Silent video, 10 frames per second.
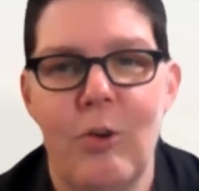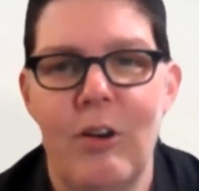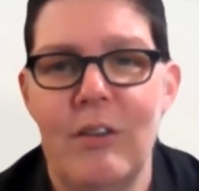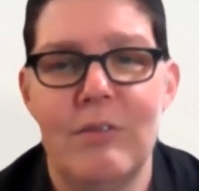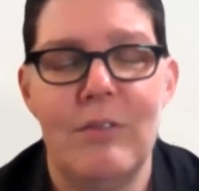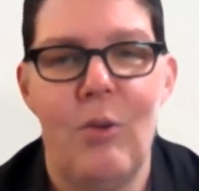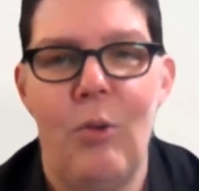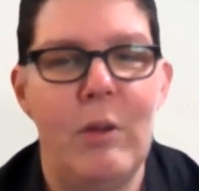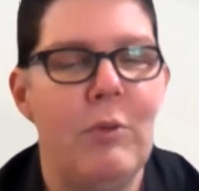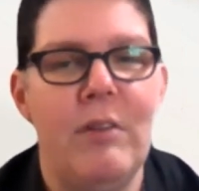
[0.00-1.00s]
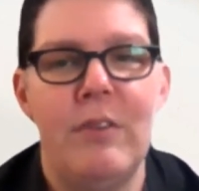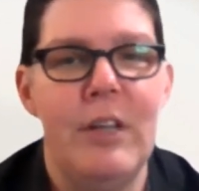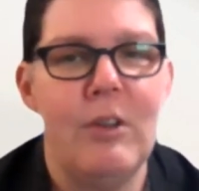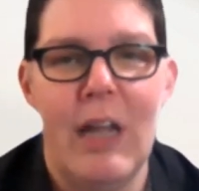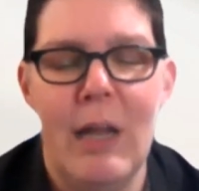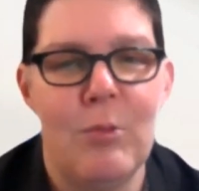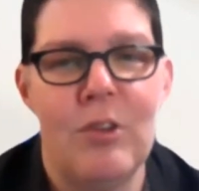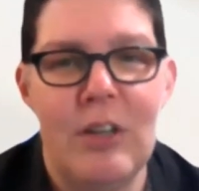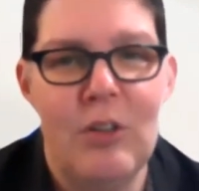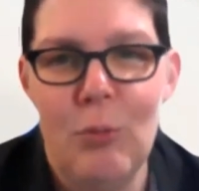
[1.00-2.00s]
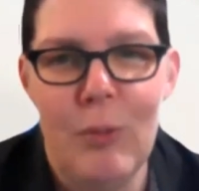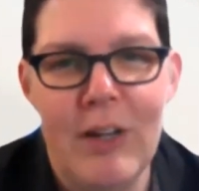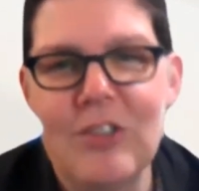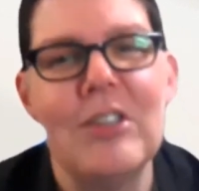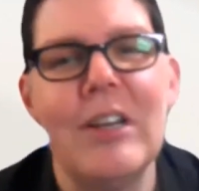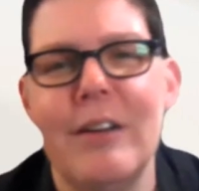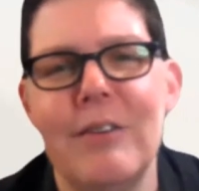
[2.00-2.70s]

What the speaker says: or only played video games, or didn't do much.